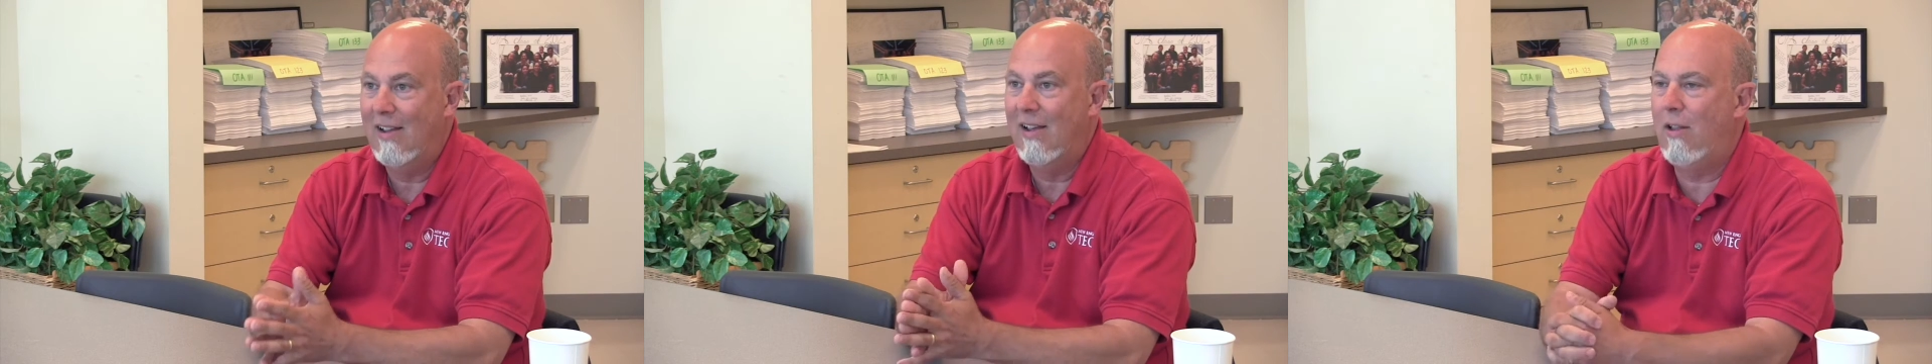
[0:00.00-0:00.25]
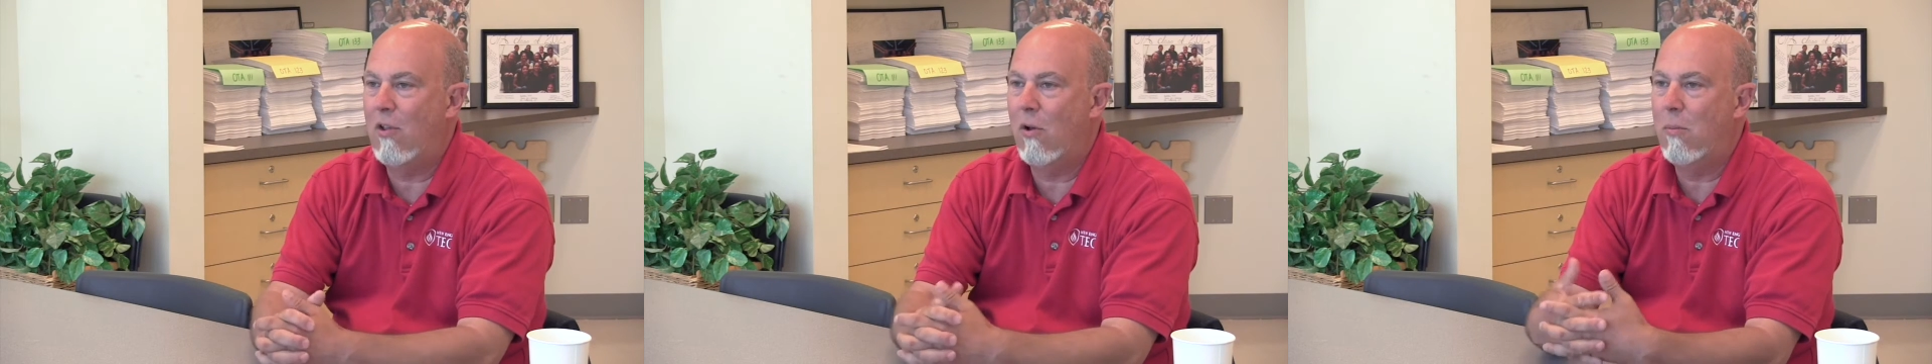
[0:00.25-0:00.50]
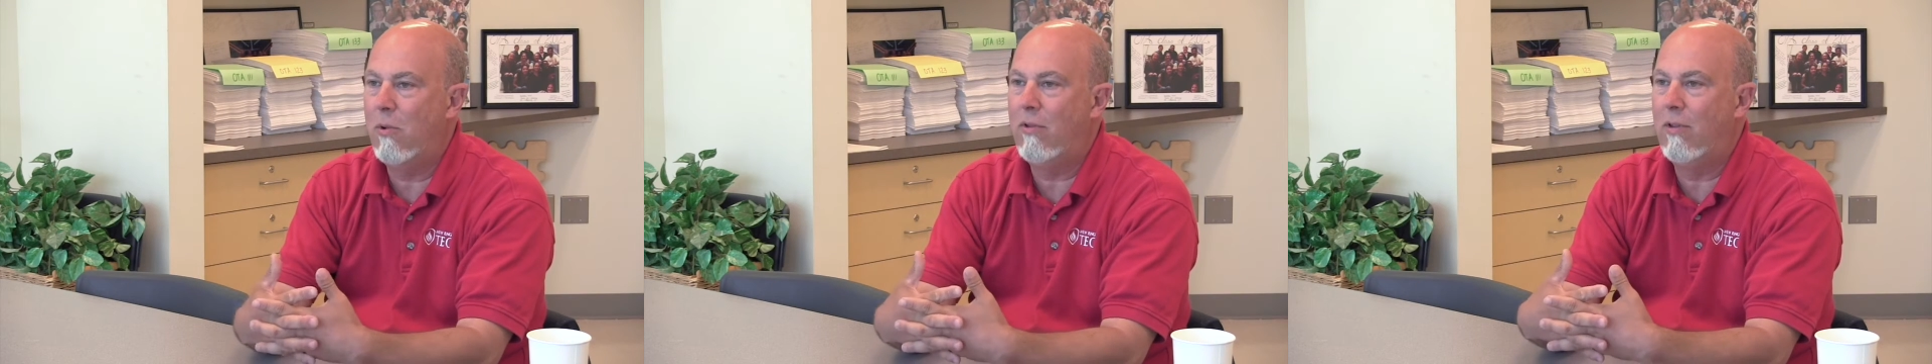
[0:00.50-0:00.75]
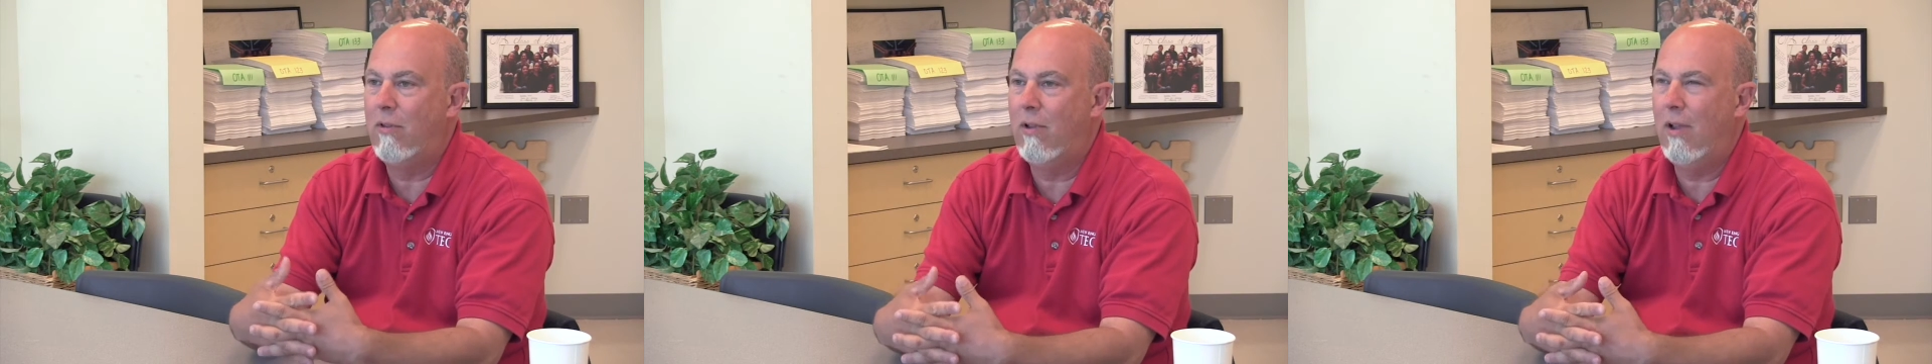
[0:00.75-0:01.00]
It's
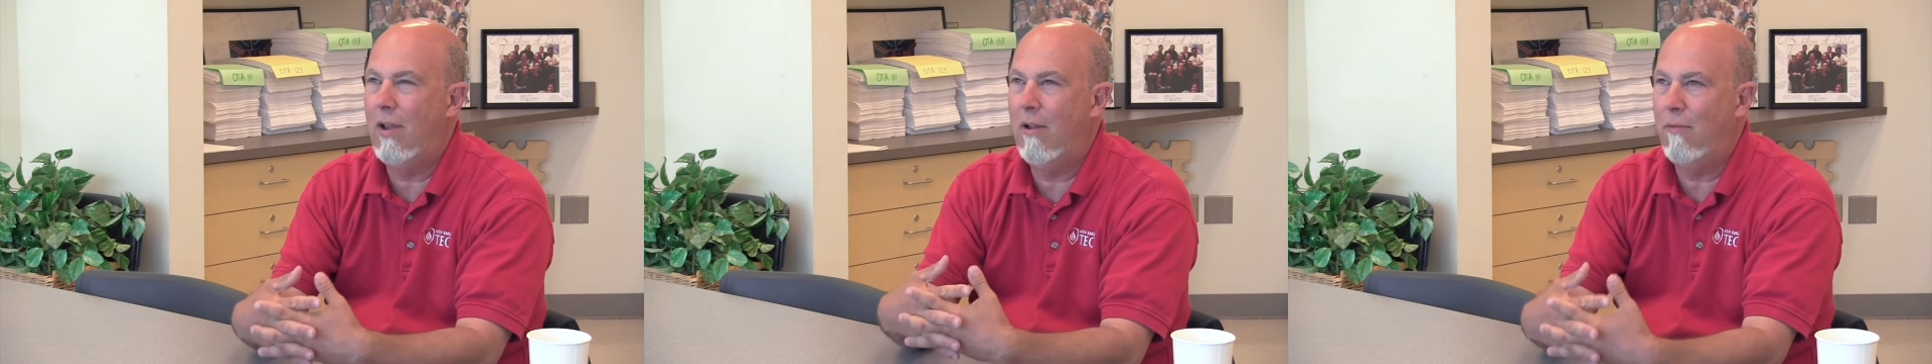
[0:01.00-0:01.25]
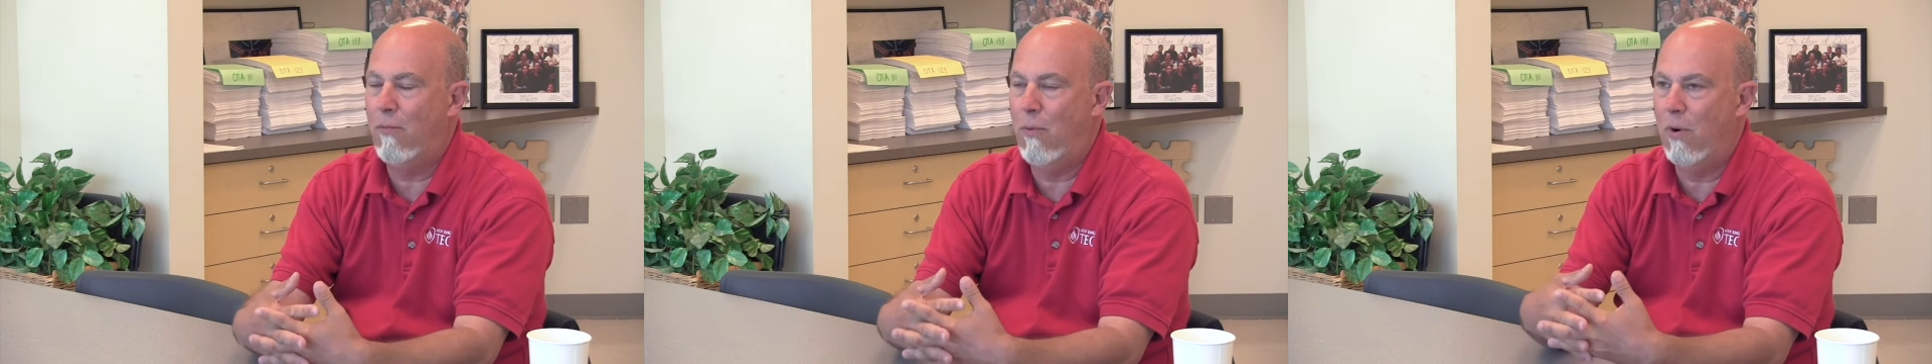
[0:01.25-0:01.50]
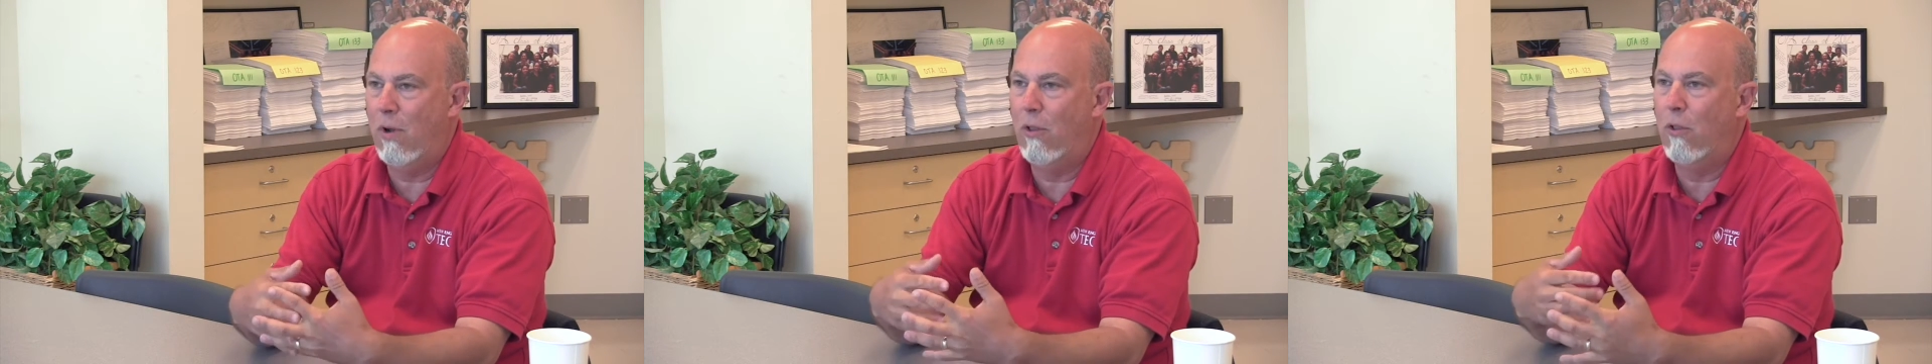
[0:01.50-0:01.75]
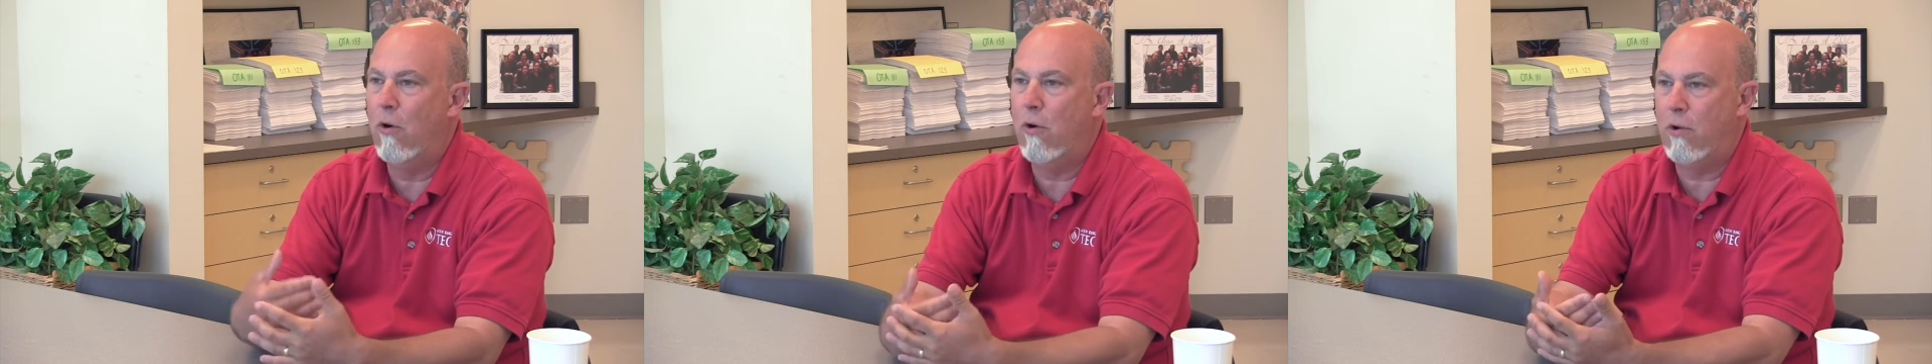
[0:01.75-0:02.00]
almost as if we're
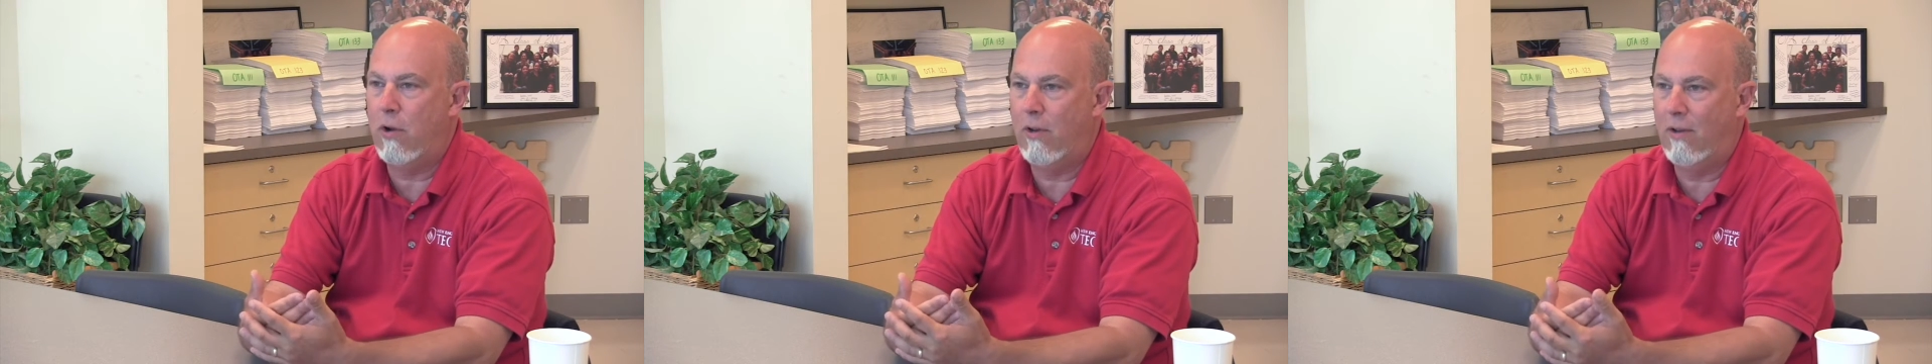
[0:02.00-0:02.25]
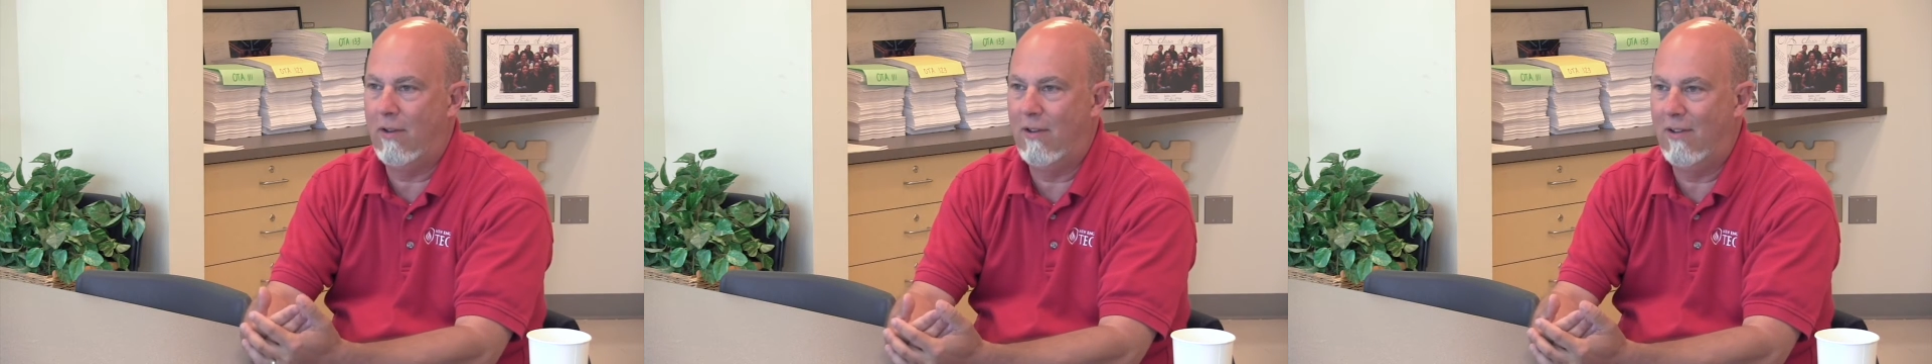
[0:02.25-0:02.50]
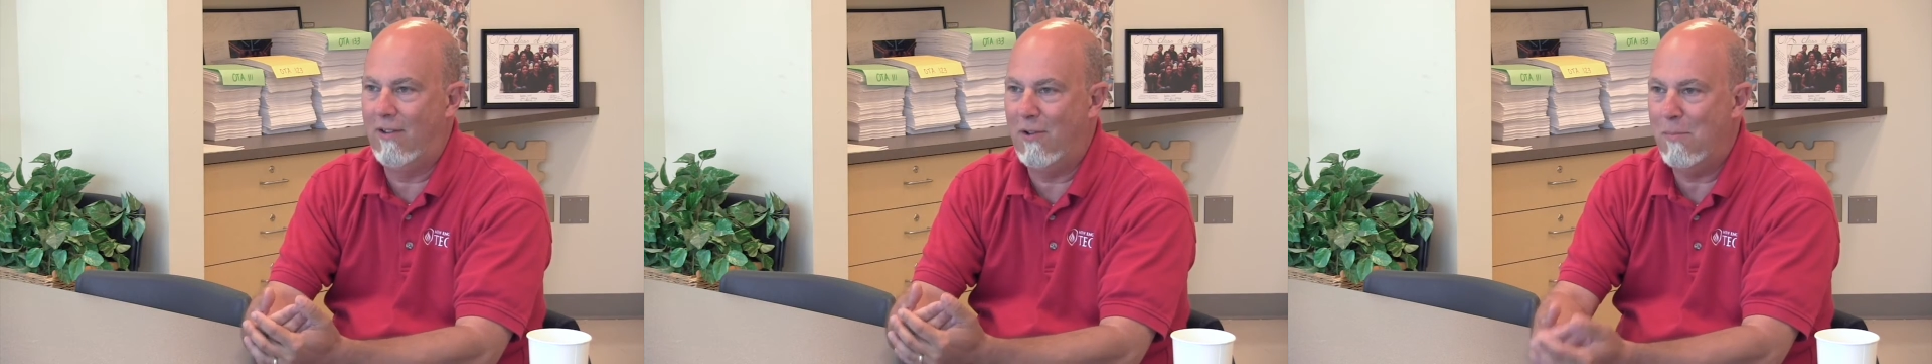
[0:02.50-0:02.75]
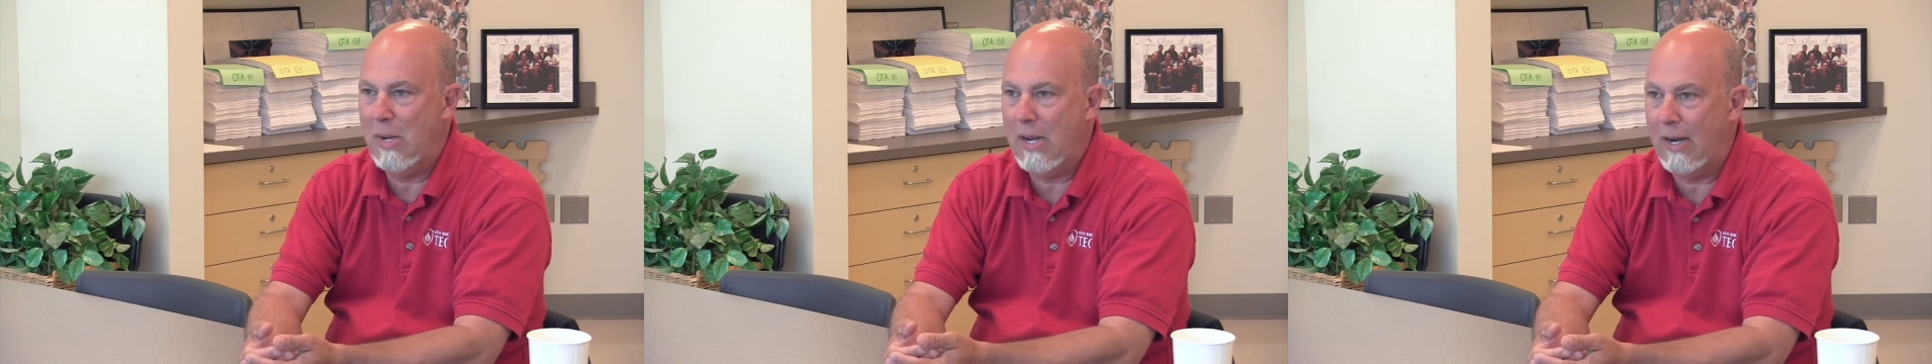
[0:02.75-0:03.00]
allergic
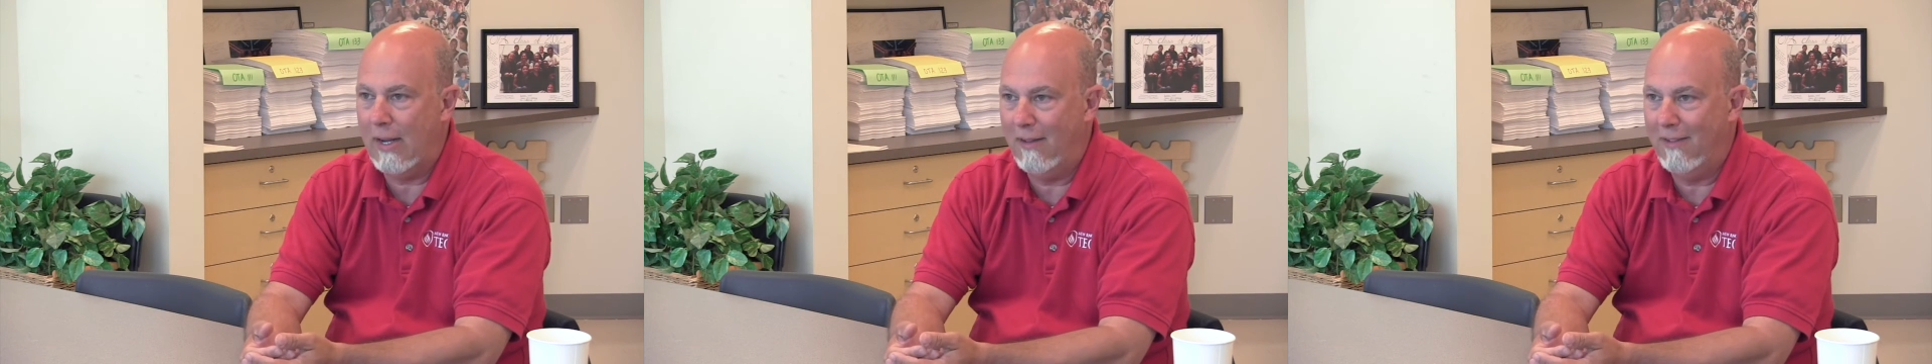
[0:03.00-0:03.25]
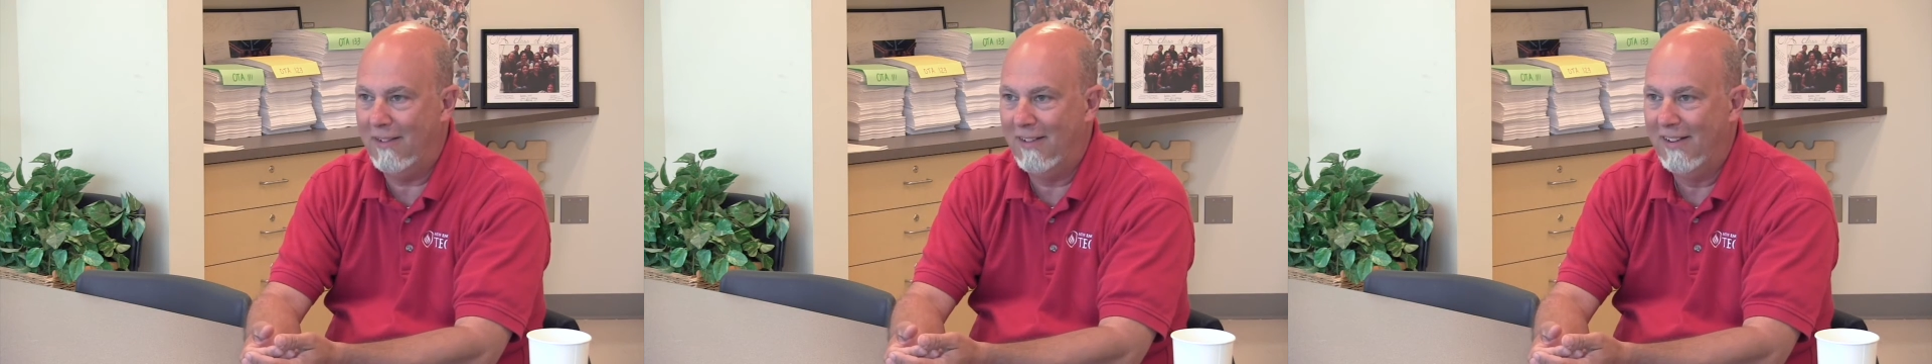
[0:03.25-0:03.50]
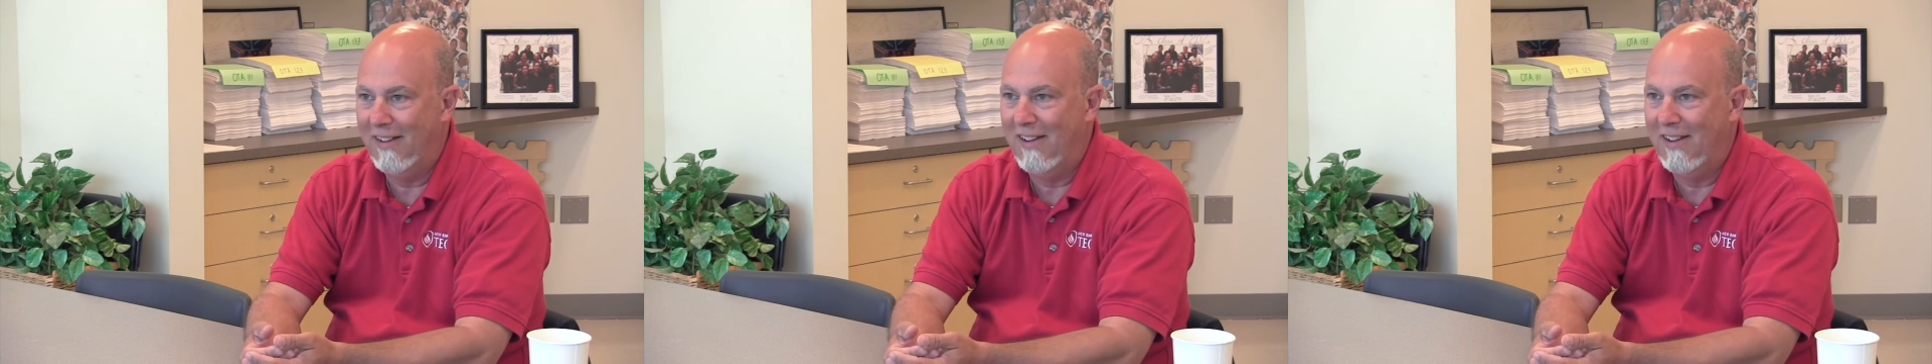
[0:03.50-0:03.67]
to meetings.